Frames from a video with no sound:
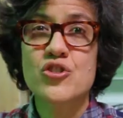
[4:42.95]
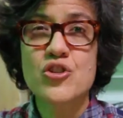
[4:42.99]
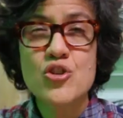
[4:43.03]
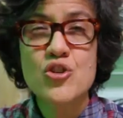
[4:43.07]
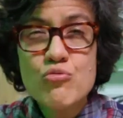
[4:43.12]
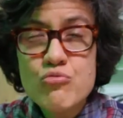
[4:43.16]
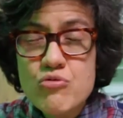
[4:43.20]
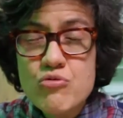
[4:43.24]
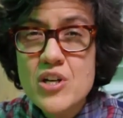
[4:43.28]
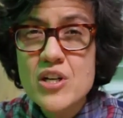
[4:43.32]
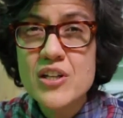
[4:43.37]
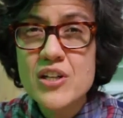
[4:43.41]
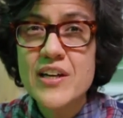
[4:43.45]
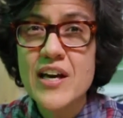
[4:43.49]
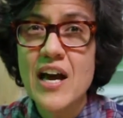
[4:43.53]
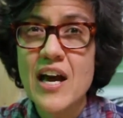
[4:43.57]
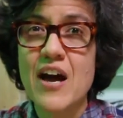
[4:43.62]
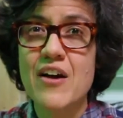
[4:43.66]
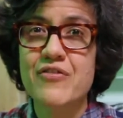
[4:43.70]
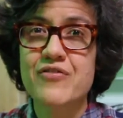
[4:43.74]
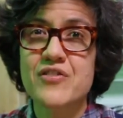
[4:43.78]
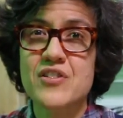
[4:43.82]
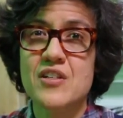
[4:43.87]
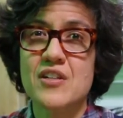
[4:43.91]
you really
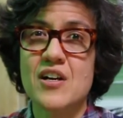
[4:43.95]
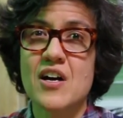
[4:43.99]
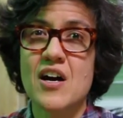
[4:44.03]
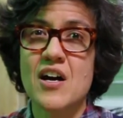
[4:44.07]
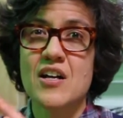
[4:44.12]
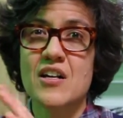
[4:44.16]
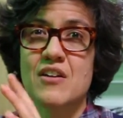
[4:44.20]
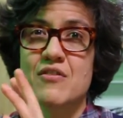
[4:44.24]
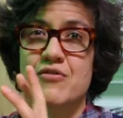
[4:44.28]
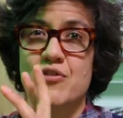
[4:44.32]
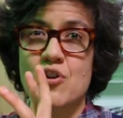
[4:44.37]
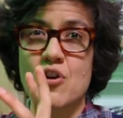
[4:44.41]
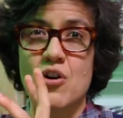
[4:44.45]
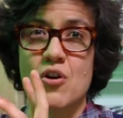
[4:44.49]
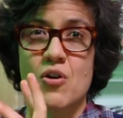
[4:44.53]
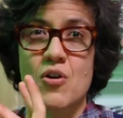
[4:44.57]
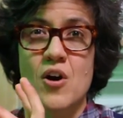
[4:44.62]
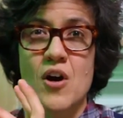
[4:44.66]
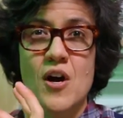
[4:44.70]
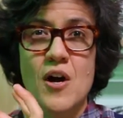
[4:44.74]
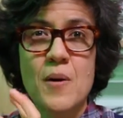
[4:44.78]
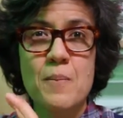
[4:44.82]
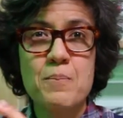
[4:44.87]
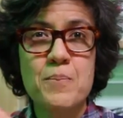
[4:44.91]
have to kind of go
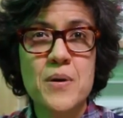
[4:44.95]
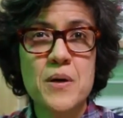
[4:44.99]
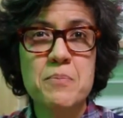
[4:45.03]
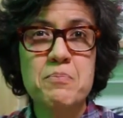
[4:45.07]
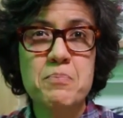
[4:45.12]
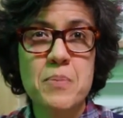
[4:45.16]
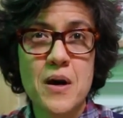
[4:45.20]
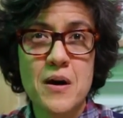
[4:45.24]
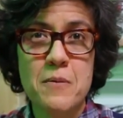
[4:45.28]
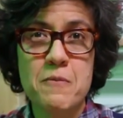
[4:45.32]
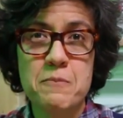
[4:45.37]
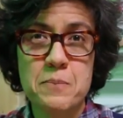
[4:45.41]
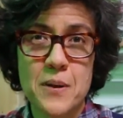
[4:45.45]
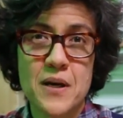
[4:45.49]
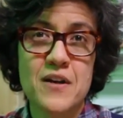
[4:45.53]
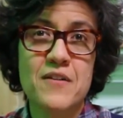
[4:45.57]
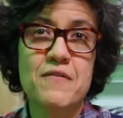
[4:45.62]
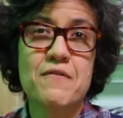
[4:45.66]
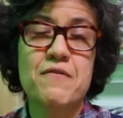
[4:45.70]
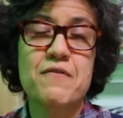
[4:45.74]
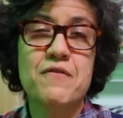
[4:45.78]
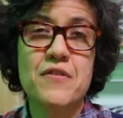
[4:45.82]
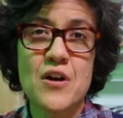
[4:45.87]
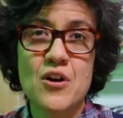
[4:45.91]
bit by bit,
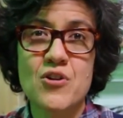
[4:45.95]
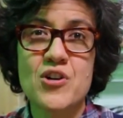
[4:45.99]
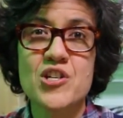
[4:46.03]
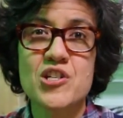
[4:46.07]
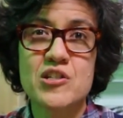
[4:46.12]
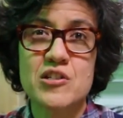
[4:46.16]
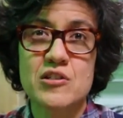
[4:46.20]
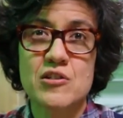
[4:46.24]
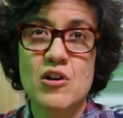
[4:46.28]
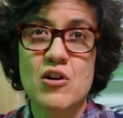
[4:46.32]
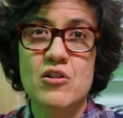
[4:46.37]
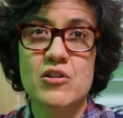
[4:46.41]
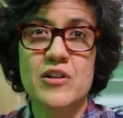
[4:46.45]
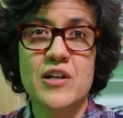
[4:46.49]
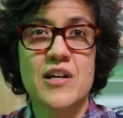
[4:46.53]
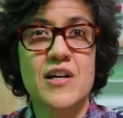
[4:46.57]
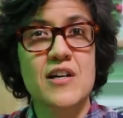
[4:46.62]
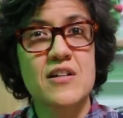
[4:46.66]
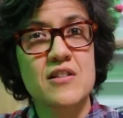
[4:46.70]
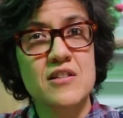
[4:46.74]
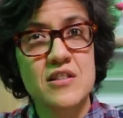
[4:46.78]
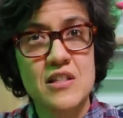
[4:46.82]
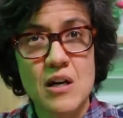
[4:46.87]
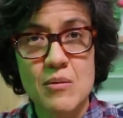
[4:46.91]
very slowly,
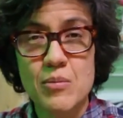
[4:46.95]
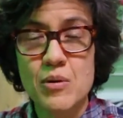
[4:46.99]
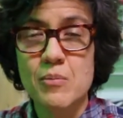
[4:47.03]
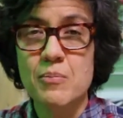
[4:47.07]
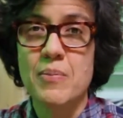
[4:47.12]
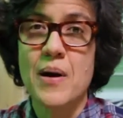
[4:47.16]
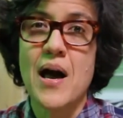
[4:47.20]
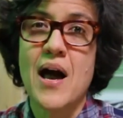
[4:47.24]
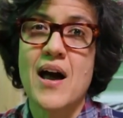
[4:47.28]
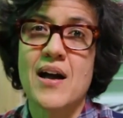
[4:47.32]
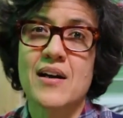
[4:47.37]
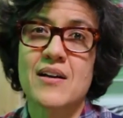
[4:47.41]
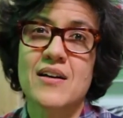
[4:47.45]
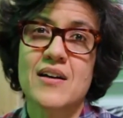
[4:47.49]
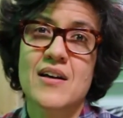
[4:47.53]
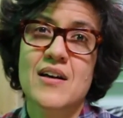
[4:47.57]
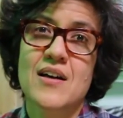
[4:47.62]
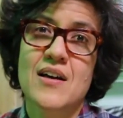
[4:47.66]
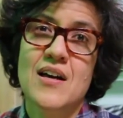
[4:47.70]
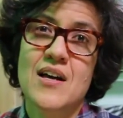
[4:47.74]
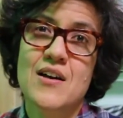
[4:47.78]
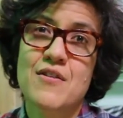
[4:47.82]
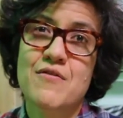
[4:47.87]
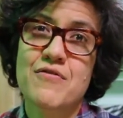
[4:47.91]
and double back.
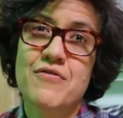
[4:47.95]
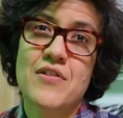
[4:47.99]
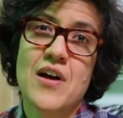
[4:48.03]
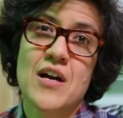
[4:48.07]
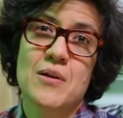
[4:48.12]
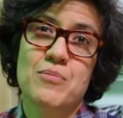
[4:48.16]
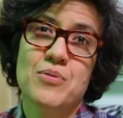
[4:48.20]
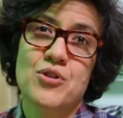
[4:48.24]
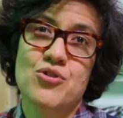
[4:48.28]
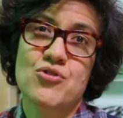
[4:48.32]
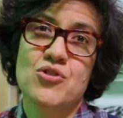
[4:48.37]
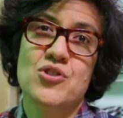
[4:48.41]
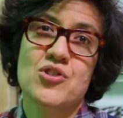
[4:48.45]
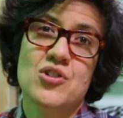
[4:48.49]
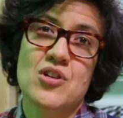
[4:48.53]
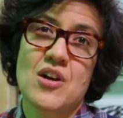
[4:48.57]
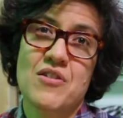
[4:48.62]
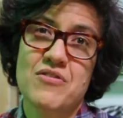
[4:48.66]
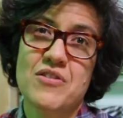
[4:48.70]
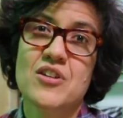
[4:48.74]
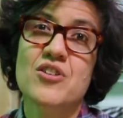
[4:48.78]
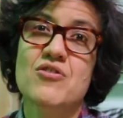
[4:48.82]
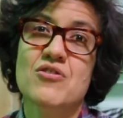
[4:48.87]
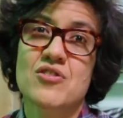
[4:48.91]
And in fact, Patricia, I
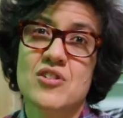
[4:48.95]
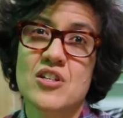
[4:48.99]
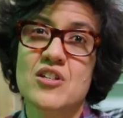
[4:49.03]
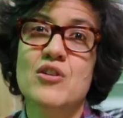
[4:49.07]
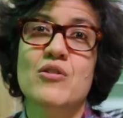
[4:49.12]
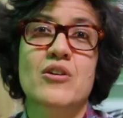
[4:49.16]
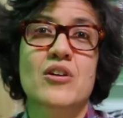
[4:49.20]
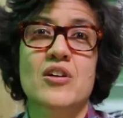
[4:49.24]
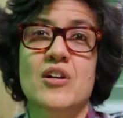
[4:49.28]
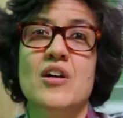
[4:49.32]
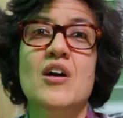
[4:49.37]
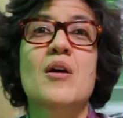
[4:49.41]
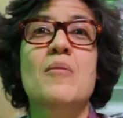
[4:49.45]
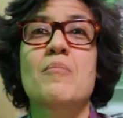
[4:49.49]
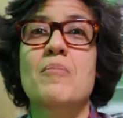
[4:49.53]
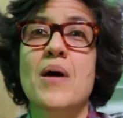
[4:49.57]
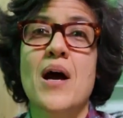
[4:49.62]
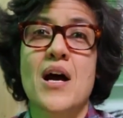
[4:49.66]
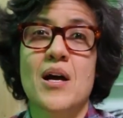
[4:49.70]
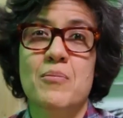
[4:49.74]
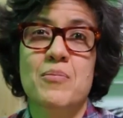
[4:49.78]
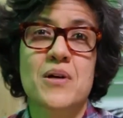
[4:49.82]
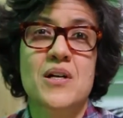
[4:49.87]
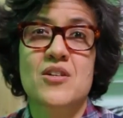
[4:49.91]
think you said you were going to come
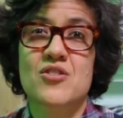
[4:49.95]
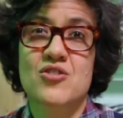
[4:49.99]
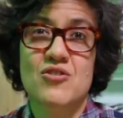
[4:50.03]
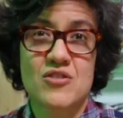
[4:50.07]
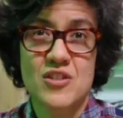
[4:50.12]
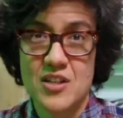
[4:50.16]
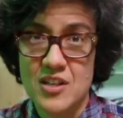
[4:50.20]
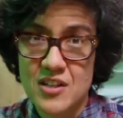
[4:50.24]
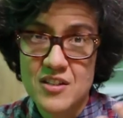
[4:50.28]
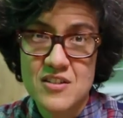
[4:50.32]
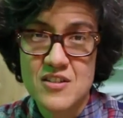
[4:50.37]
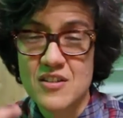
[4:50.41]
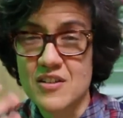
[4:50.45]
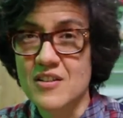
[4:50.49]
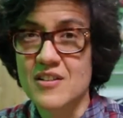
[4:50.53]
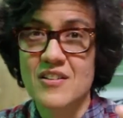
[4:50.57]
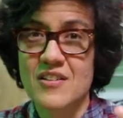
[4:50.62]
back because you needed to